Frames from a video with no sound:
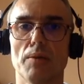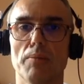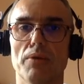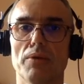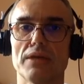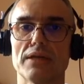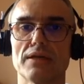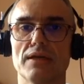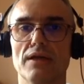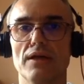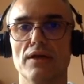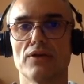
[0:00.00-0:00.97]
Poland,
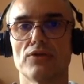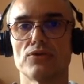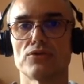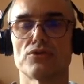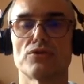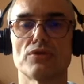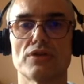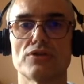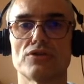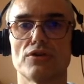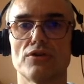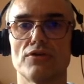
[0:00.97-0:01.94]
to
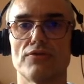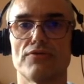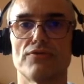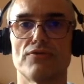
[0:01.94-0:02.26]
students of